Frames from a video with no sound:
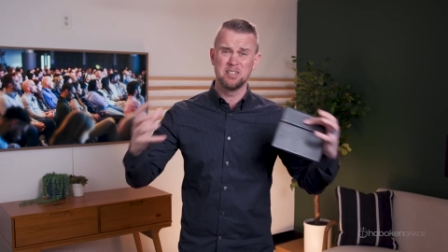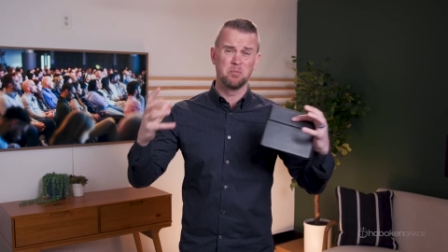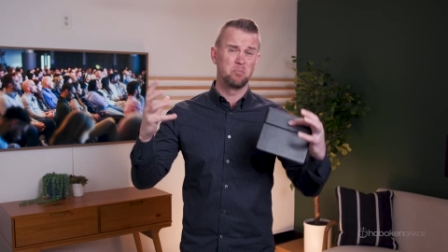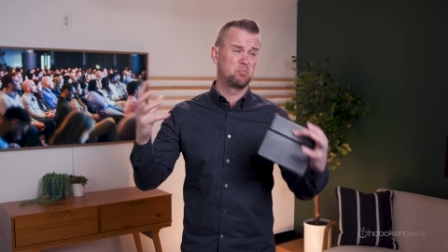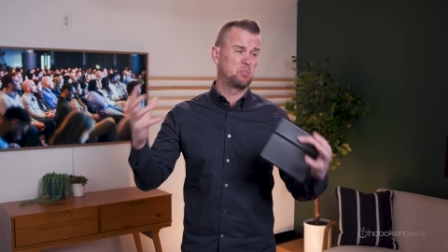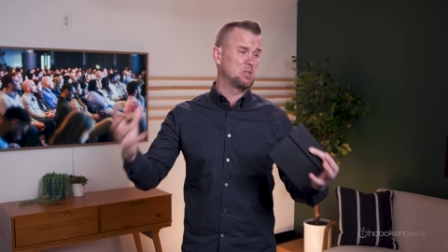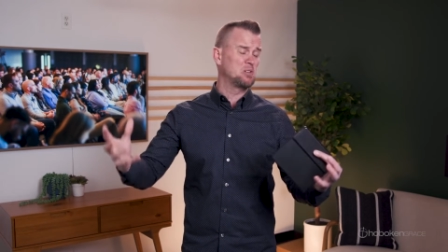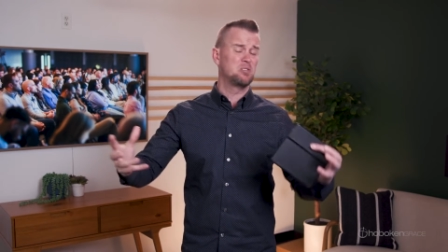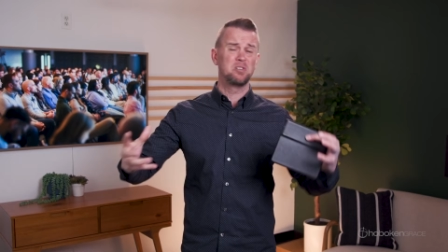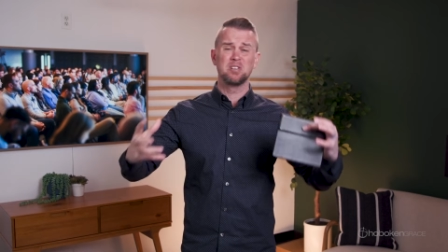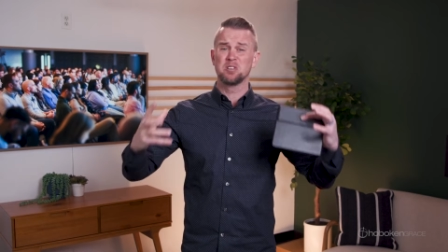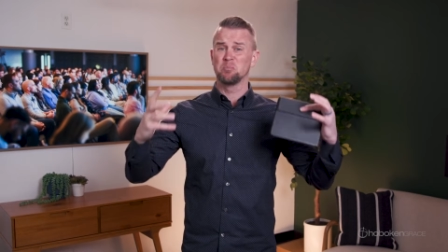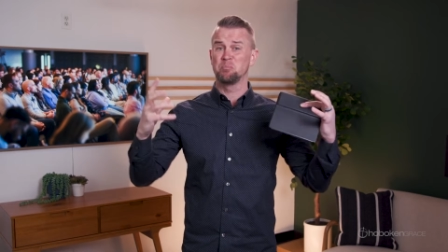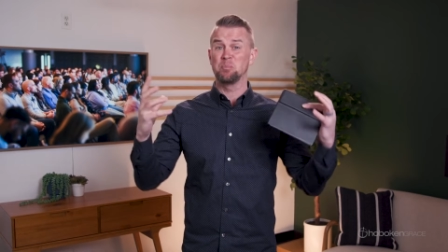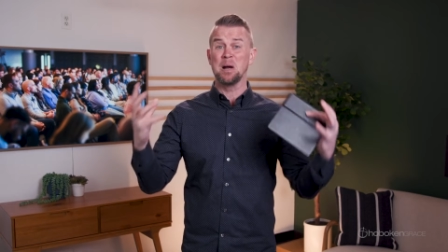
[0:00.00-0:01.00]
the beauty,
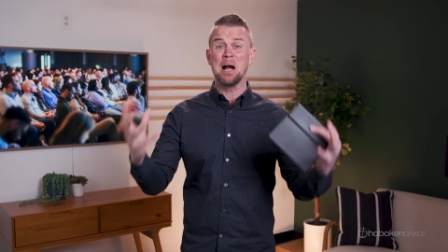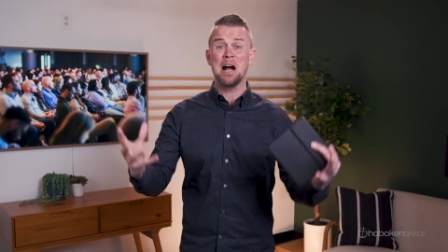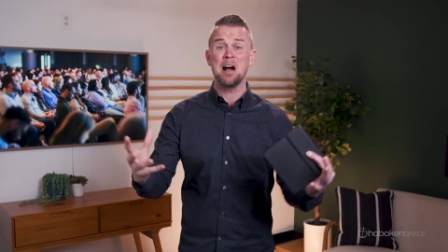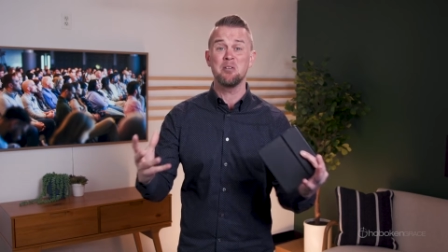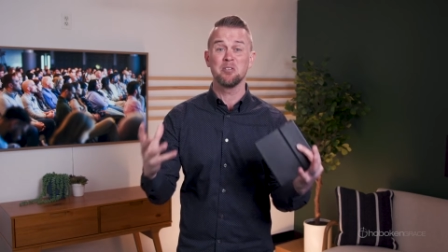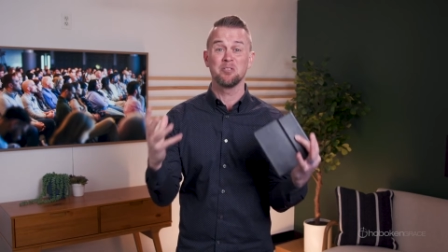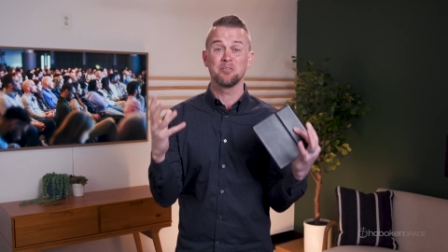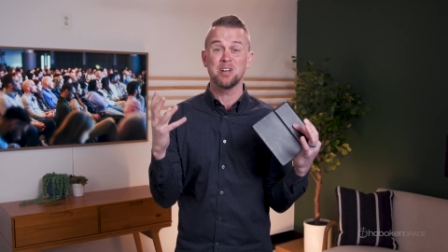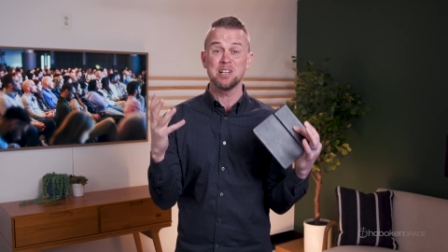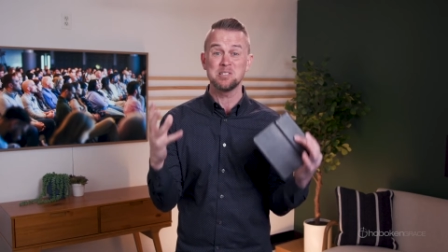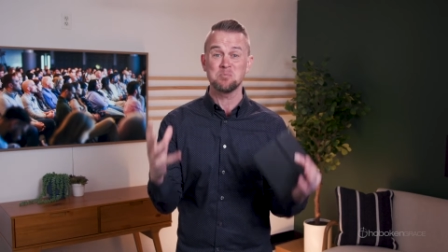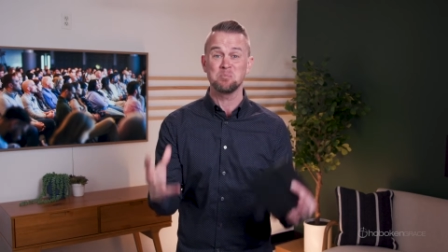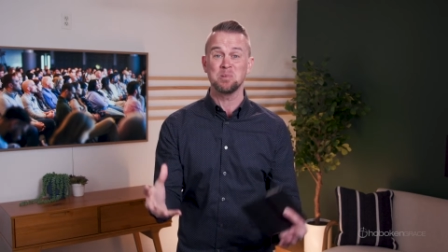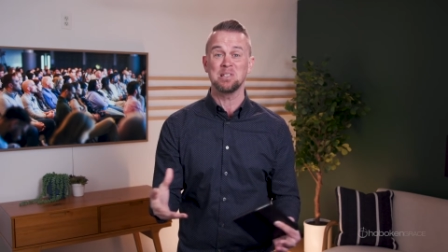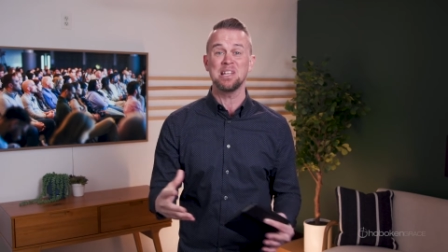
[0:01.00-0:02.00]
the power of
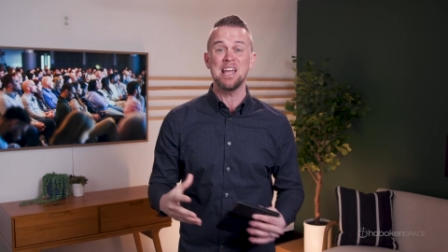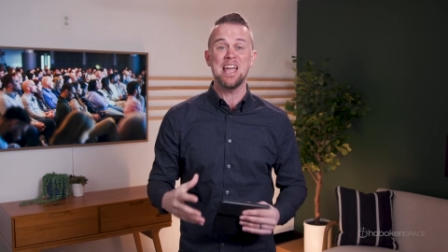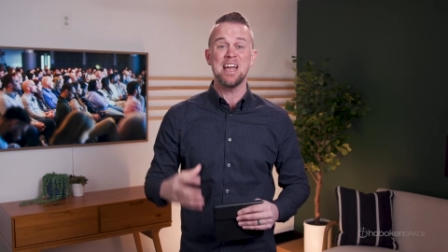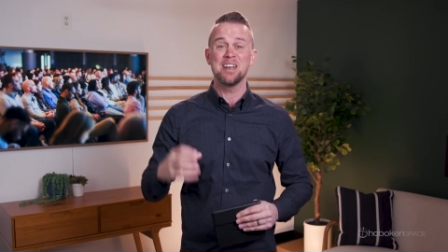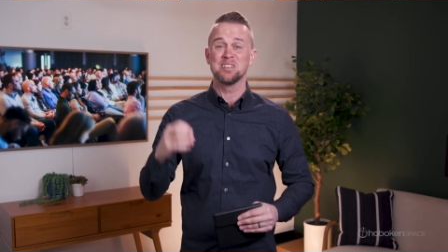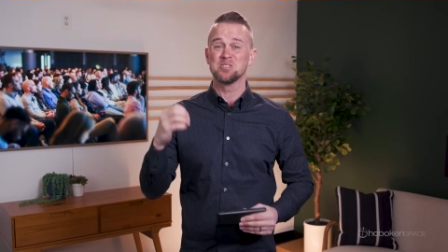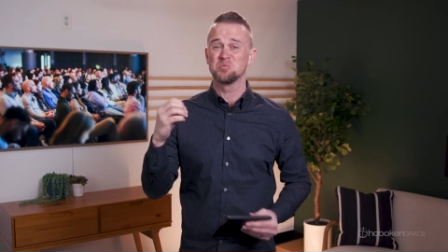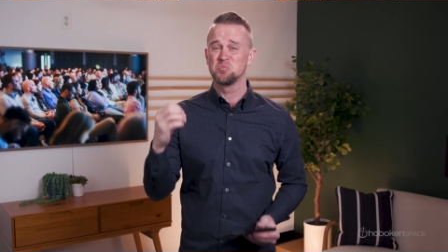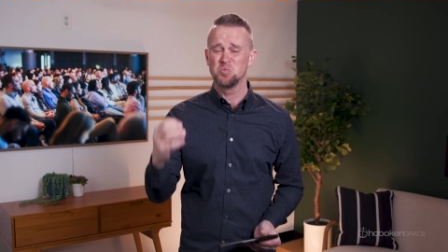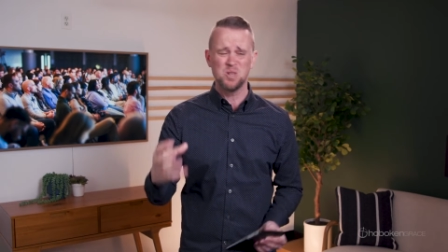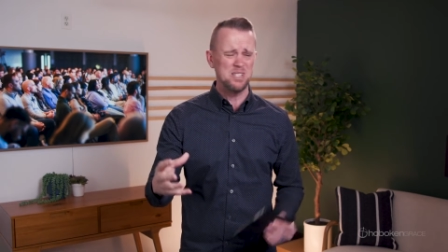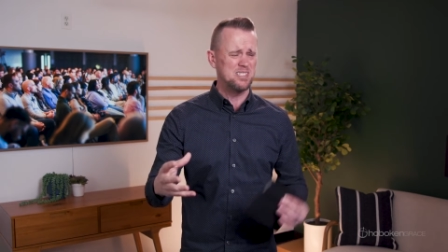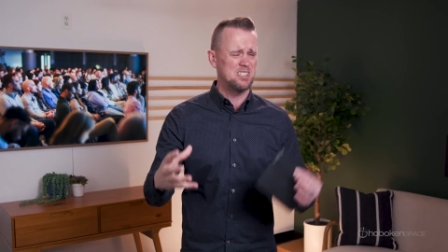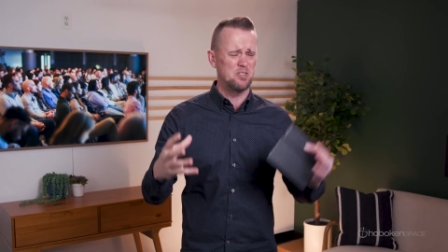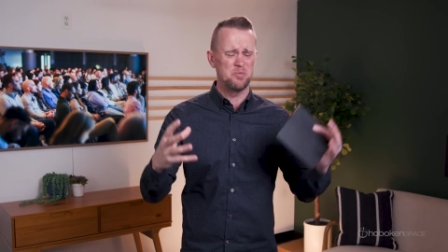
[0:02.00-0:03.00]
God's plan, His
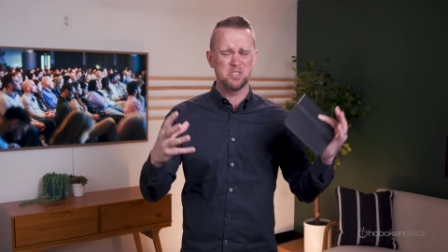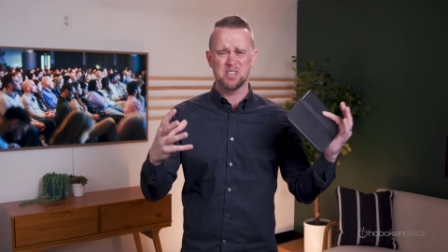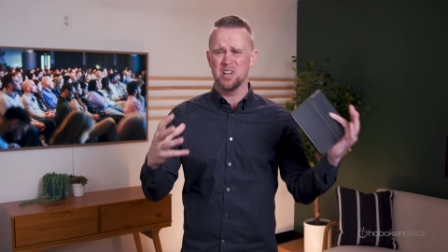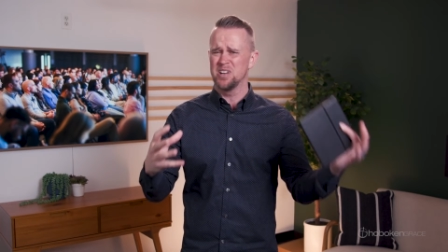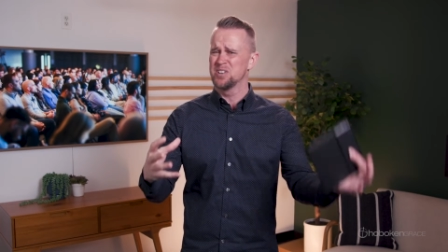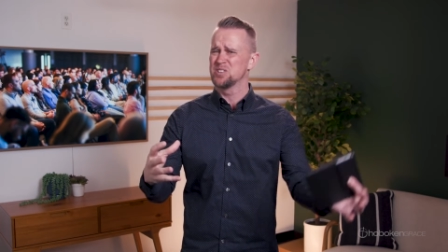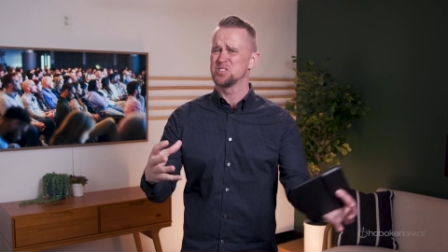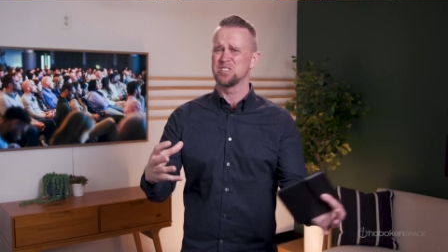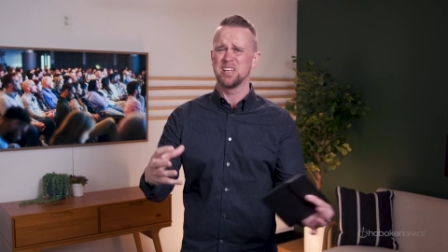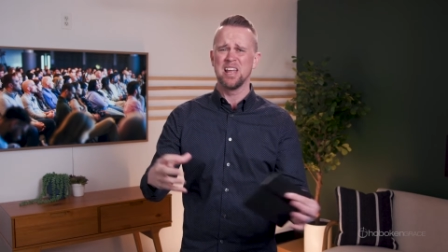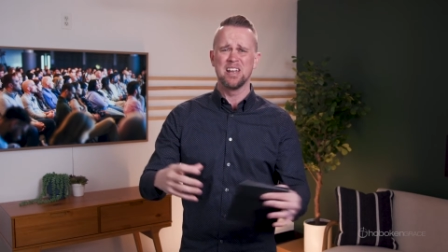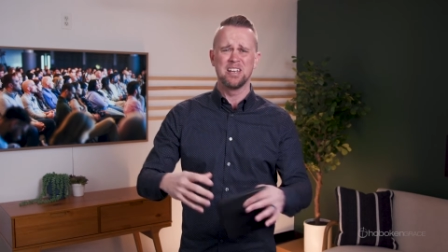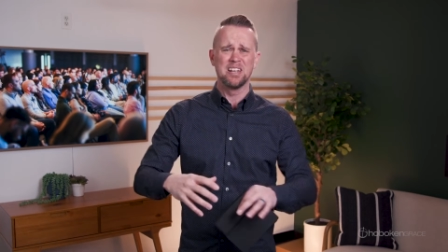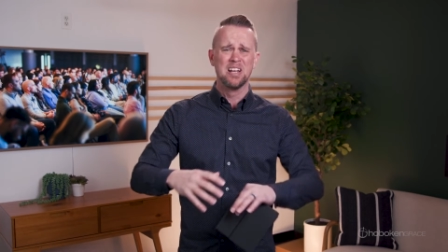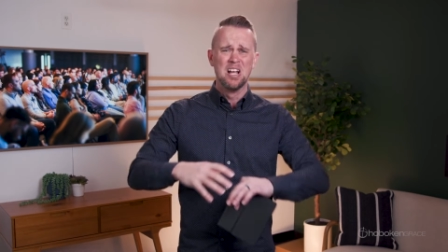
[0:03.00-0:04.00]
wisdom, His
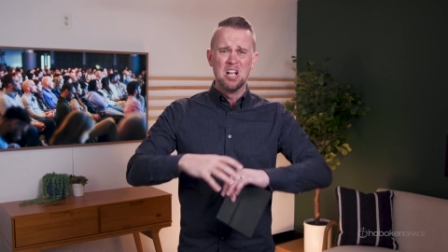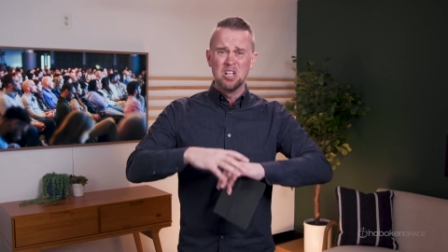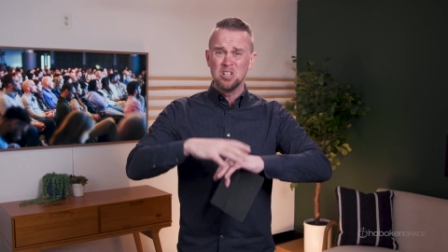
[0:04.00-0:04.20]
understanding.